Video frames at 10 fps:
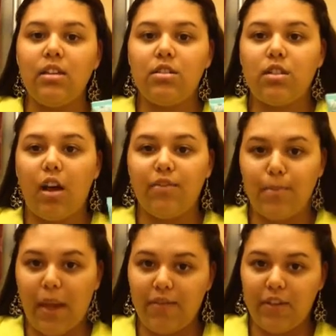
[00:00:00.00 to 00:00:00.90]
soft
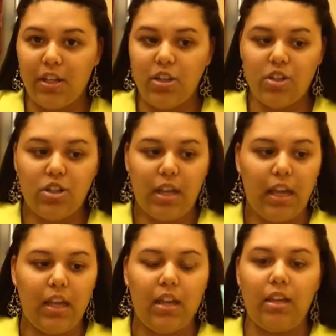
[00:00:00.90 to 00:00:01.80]
matte finish,
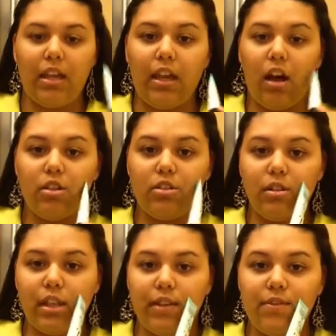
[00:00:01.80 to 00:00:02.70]
and it
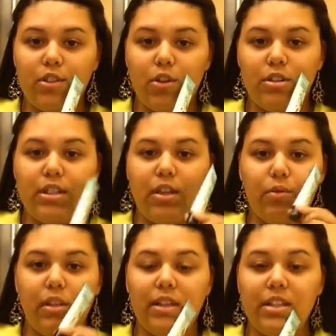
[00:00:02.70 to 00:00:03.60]
also leaves your skin
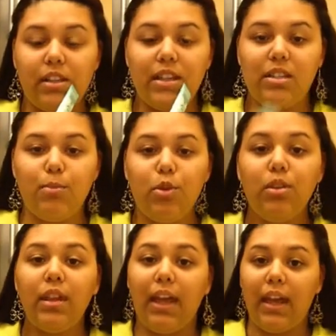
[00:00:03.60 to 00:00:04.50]
really silky
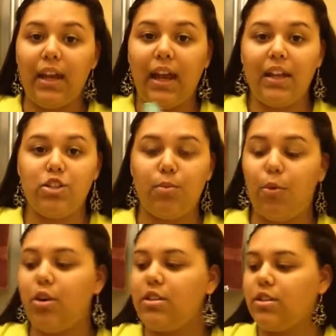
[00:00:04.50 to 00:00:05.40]
smooth and hides your
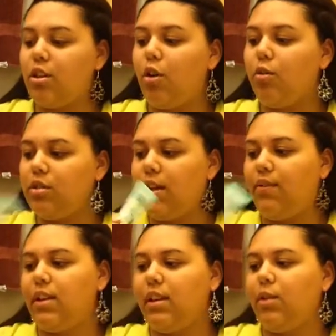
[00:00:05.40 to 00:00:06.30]
pores, so
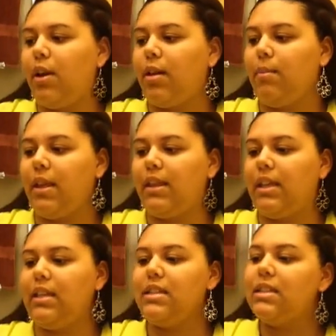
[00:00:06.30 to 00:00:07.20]
definitely recommend
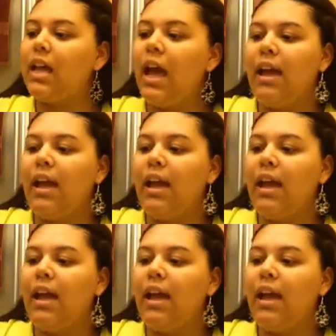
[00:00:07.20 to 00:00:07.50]
this.